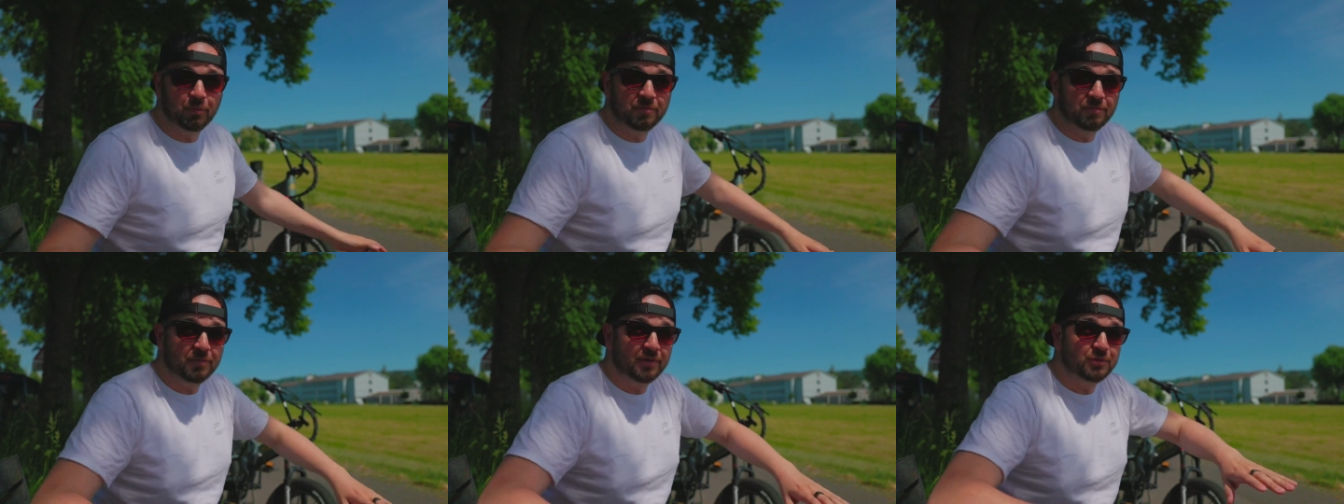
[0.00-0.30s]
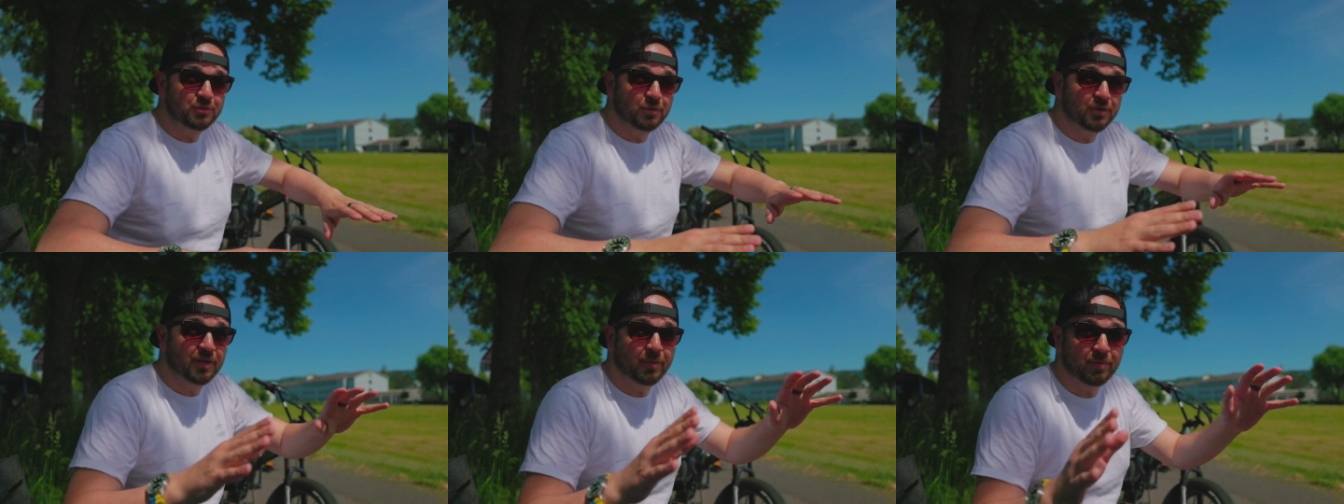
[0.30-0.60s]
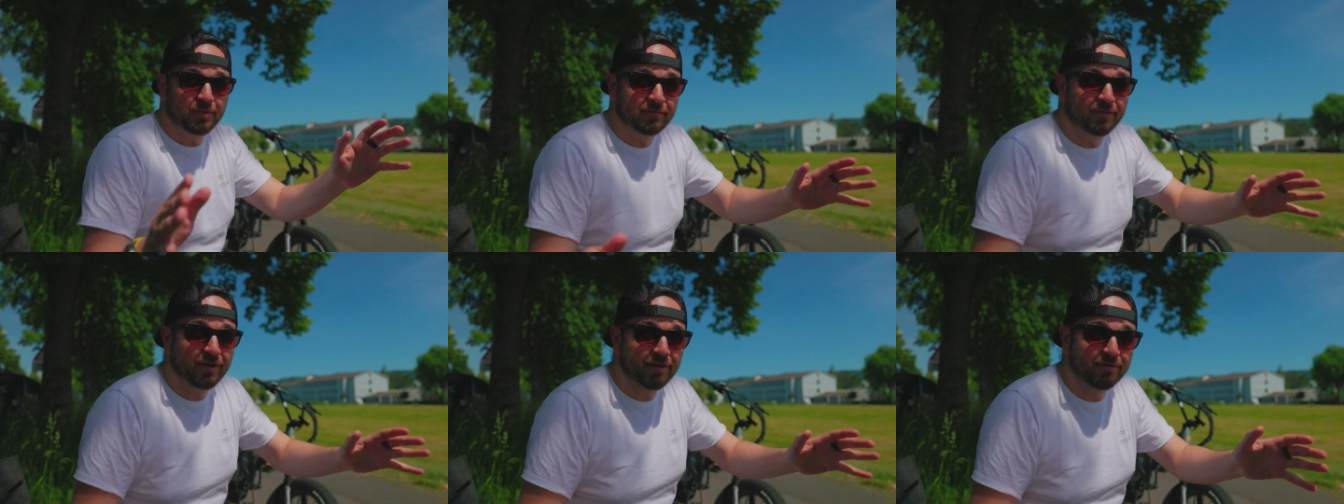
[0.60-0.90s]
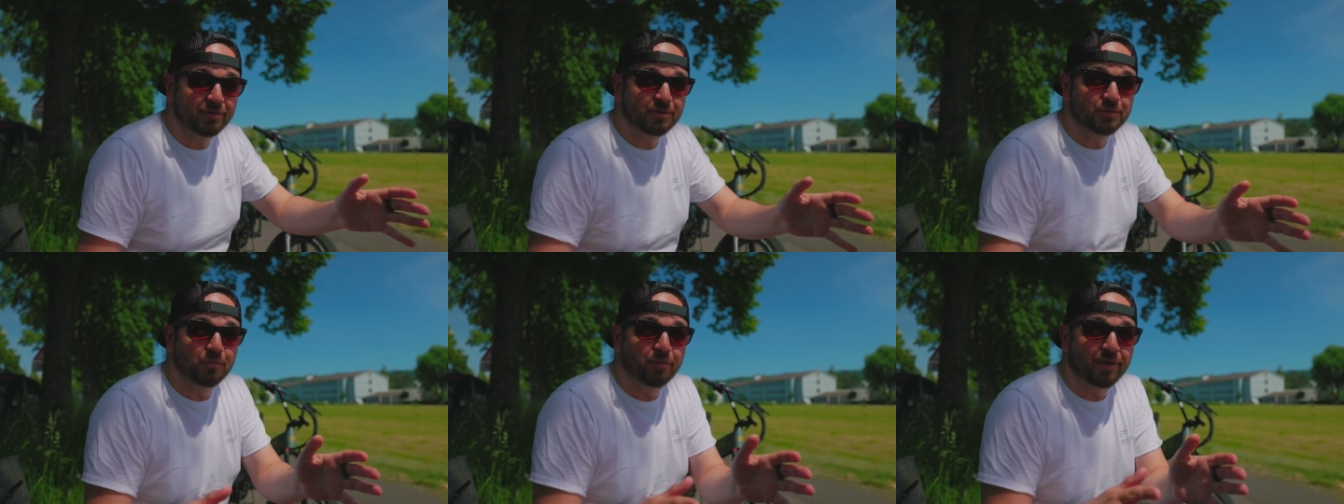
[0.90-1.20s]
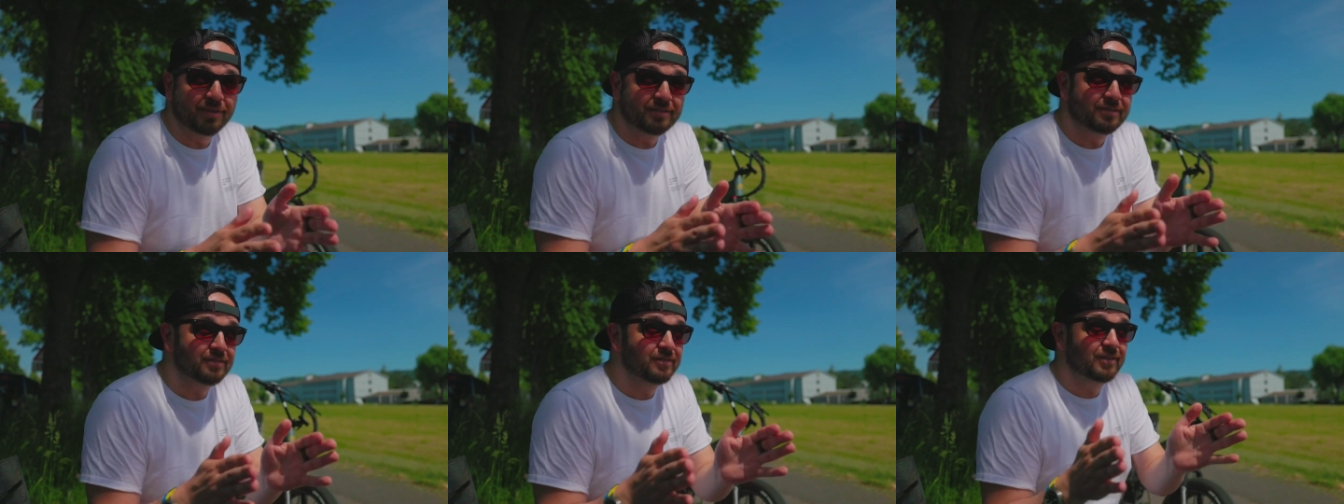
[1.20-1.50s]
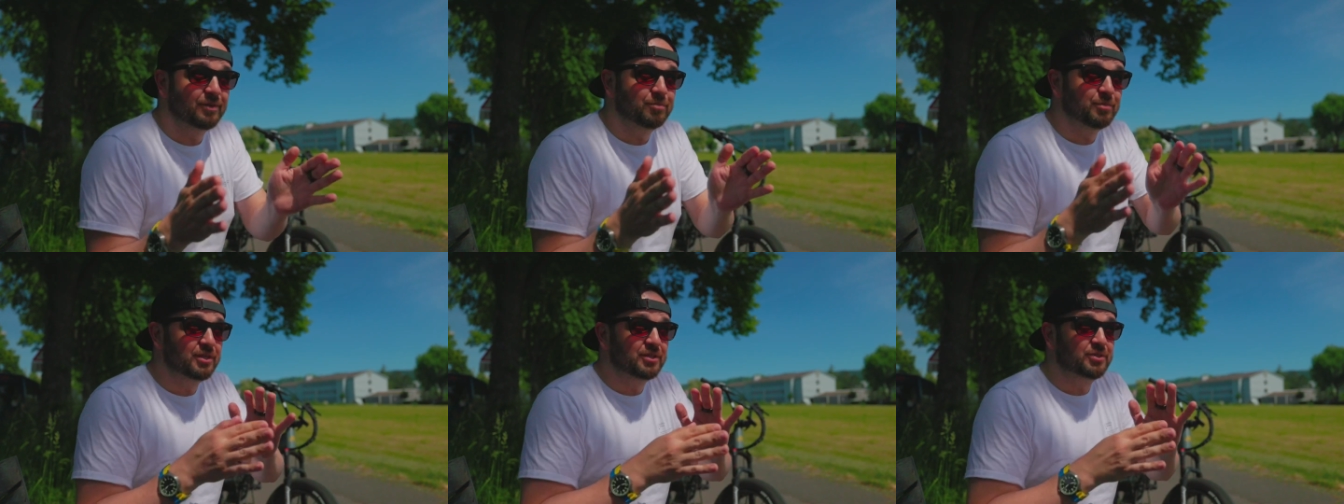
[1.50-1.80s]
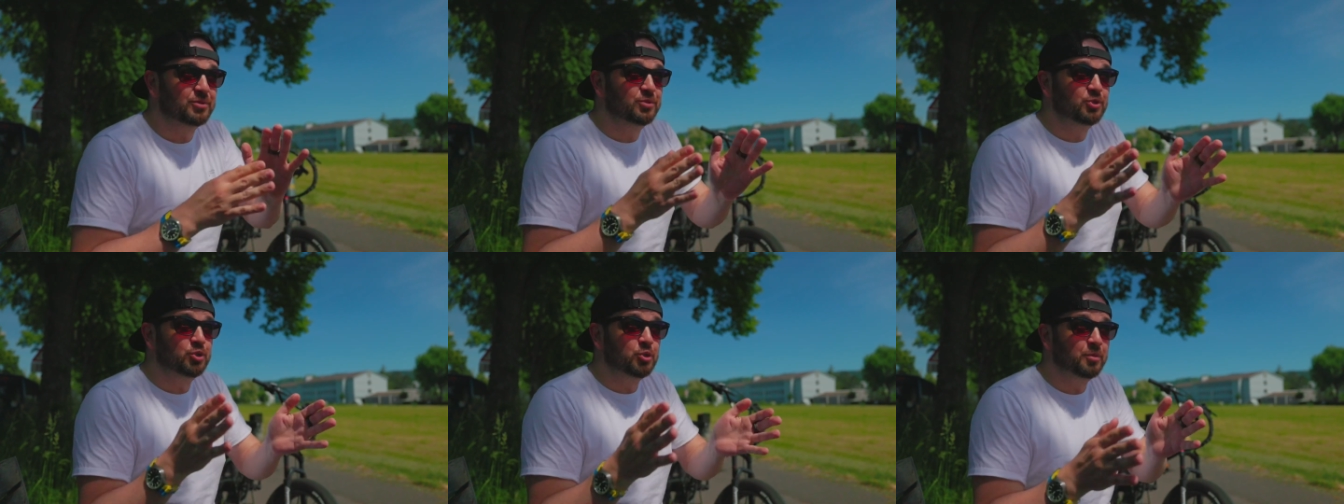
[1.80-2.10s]
We've been to a couple of areas already today, but
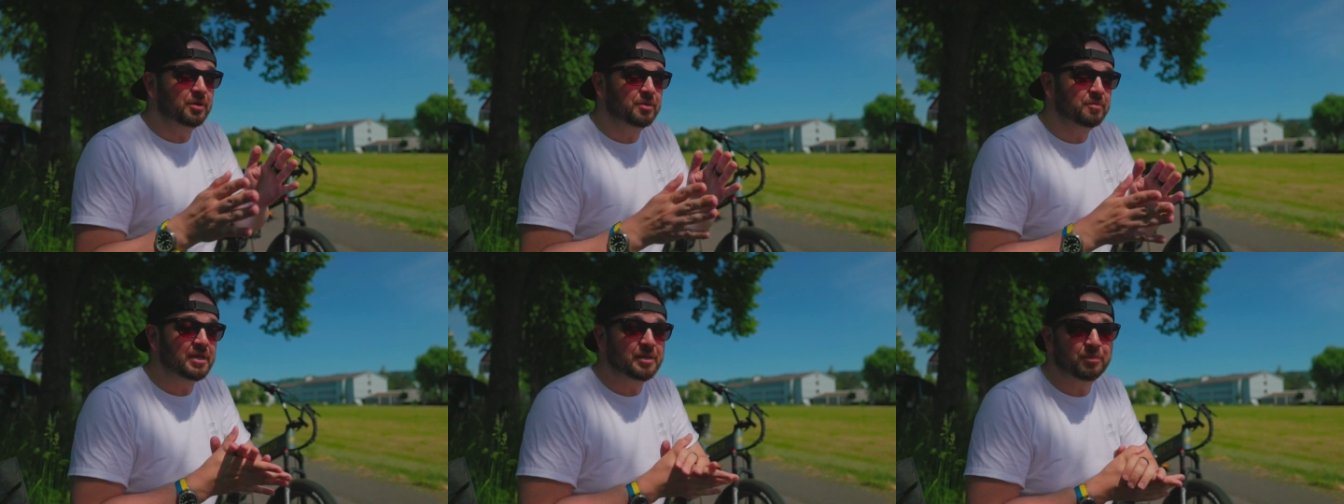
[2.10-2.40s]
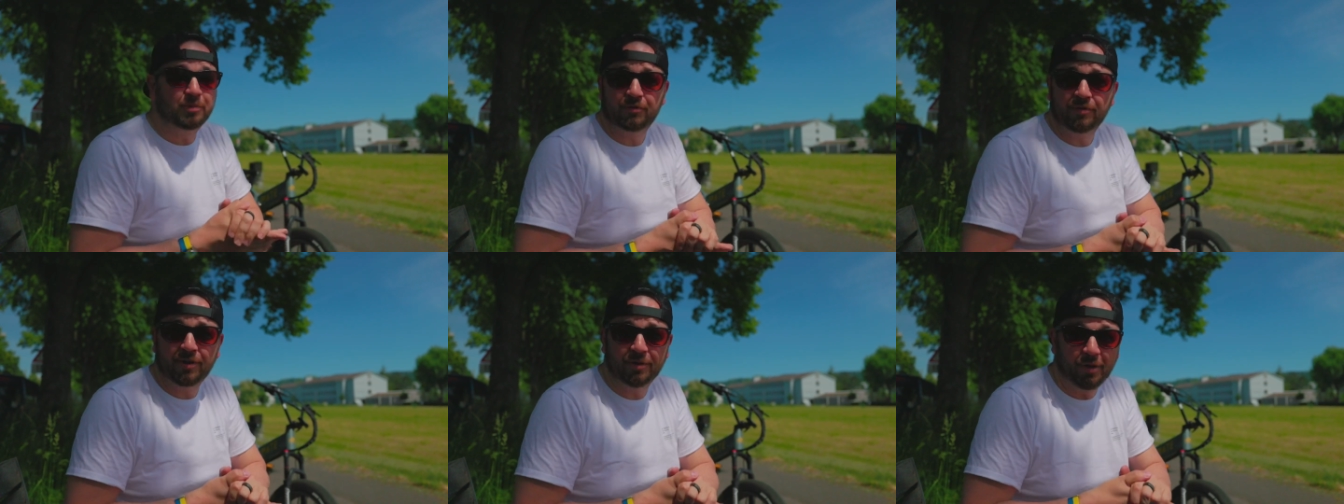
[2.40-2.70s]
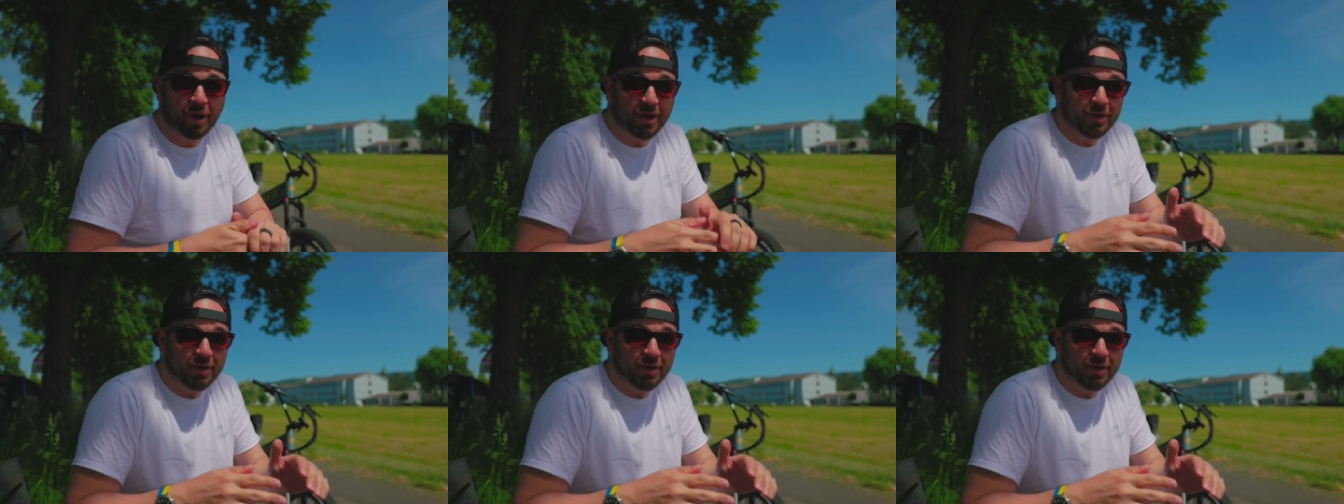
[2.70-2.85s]
there's too many people around.